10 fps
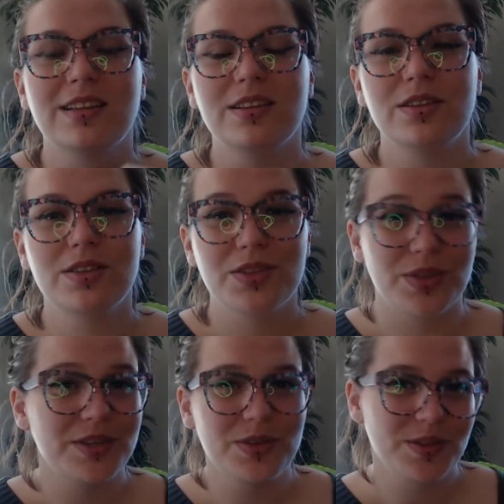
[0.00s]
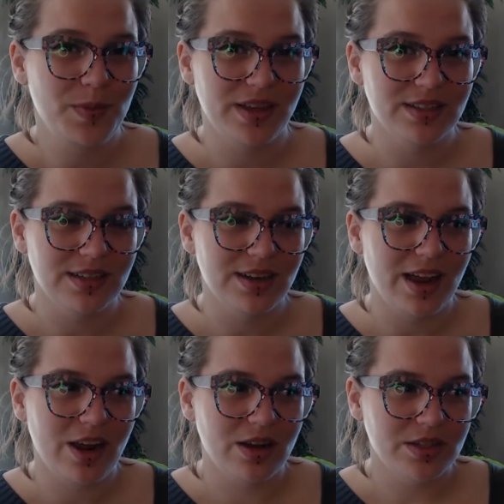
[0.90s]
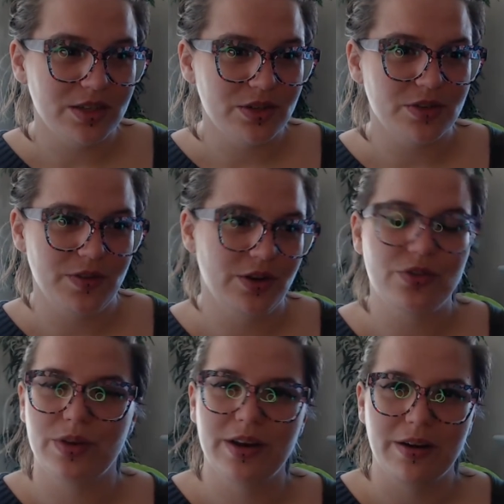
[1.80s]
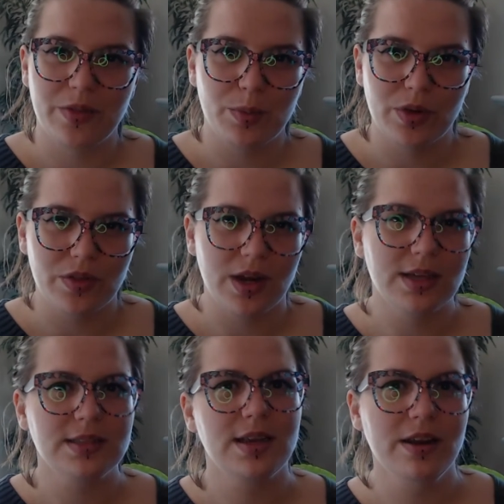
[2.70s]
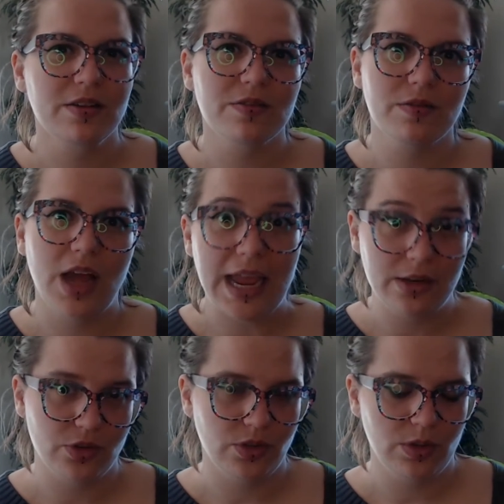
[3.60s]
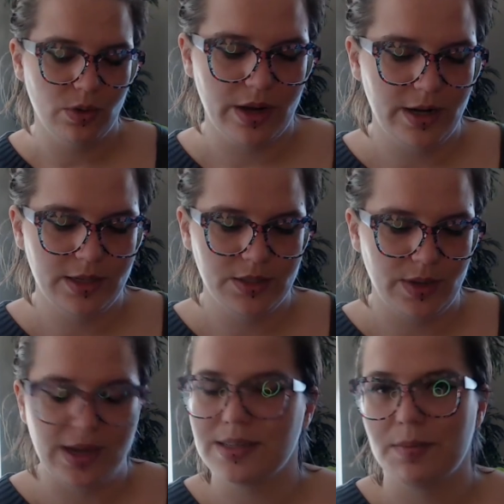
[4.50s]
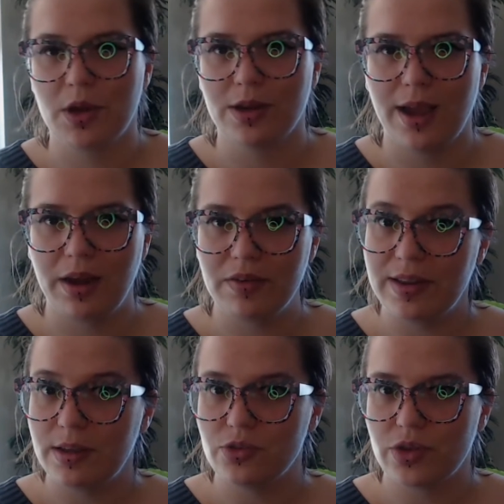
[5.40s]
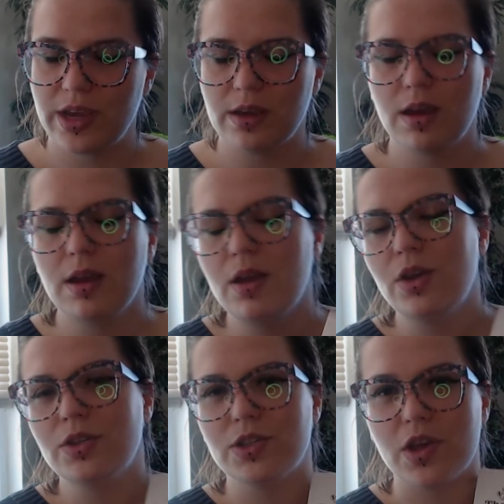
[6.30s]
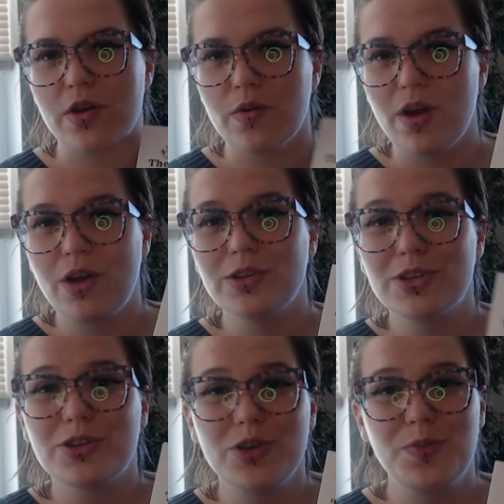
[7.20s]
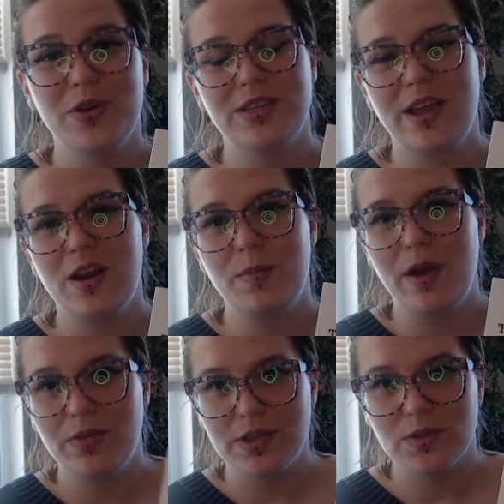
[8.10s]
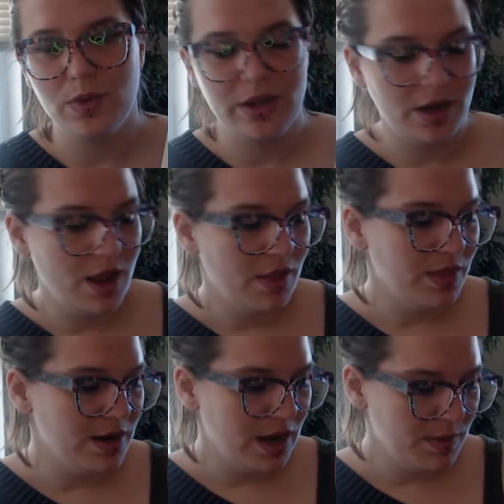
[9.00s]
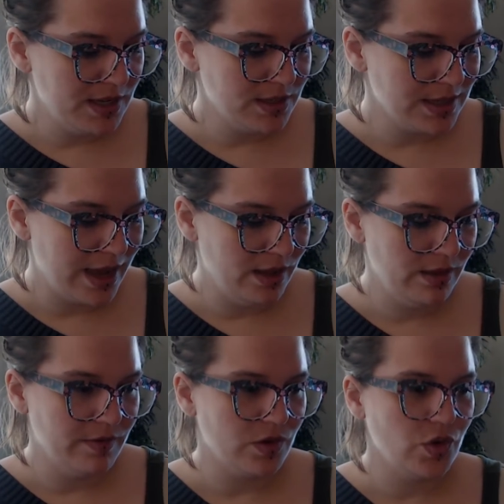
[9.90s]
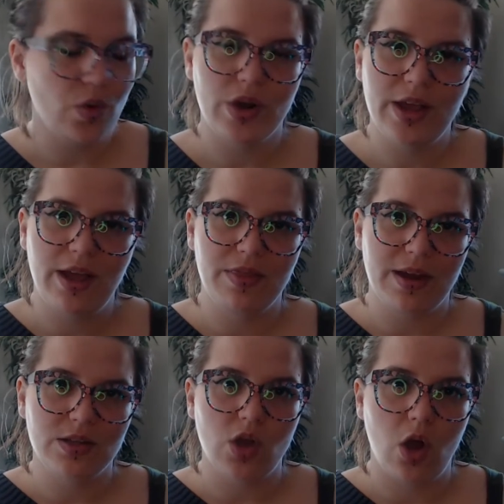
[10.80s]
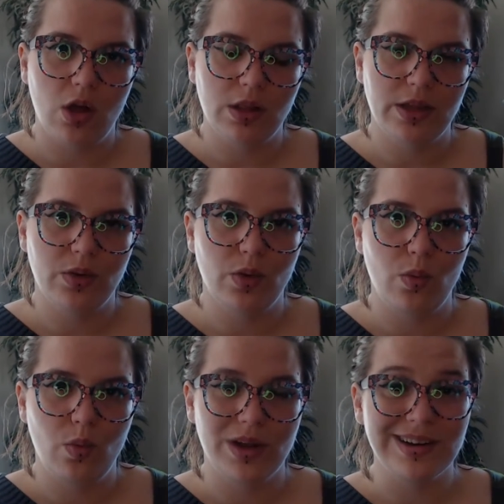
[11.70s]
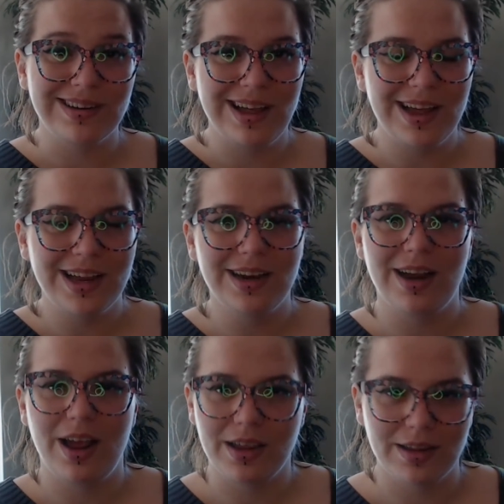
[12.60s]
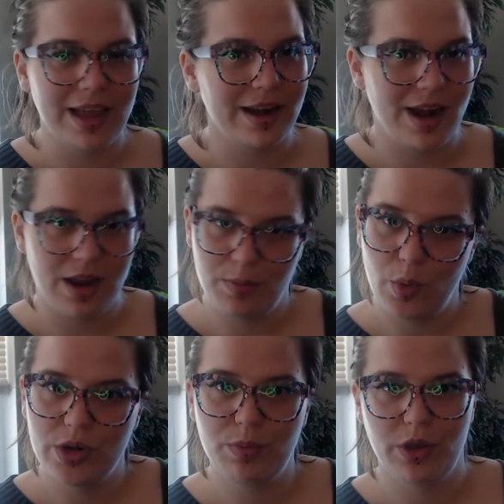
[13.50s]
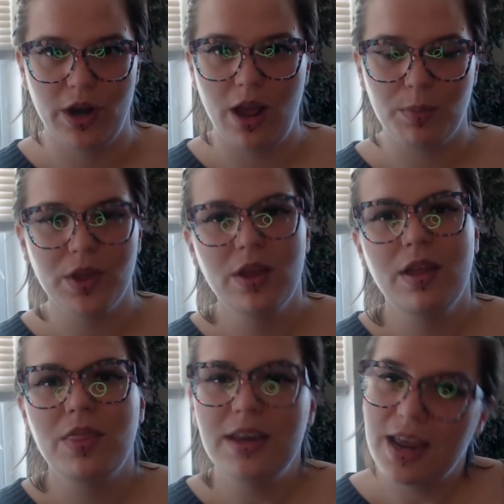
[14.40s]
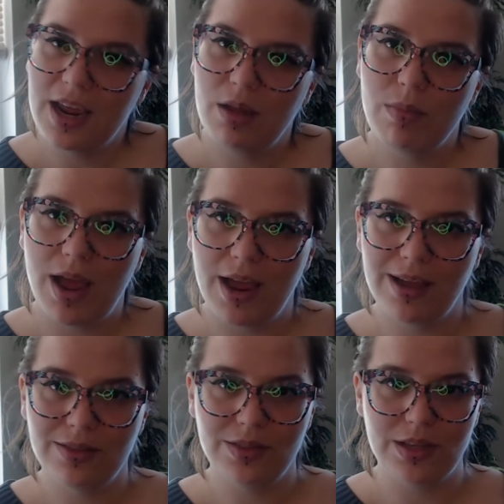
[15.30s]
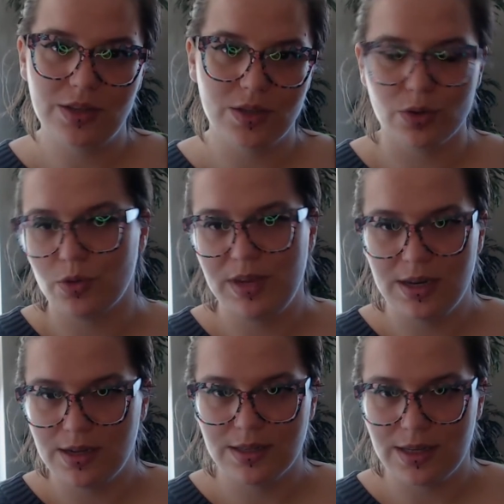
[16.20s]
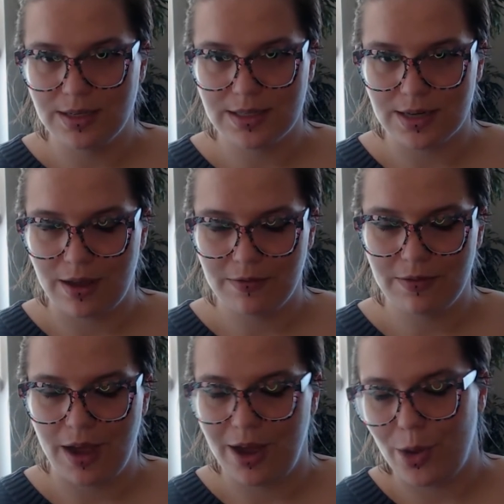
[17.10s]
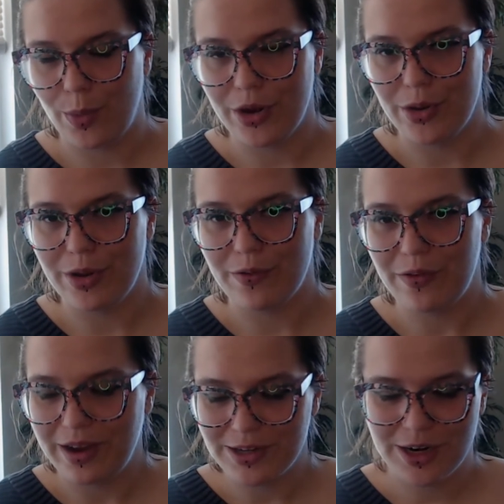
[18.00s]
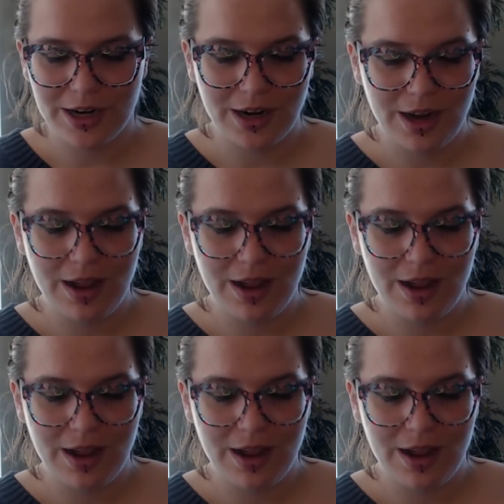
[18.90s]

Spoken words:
So this looks amazing. I also just finished reading another book that has kind of angel lore it, so I guess I'm on kind of an angel kick. So super excited about this one. The name is Kaylee Victoria, and that is all in one line. Again, I'm going to put up the name and the social medias and stuff where you can find her.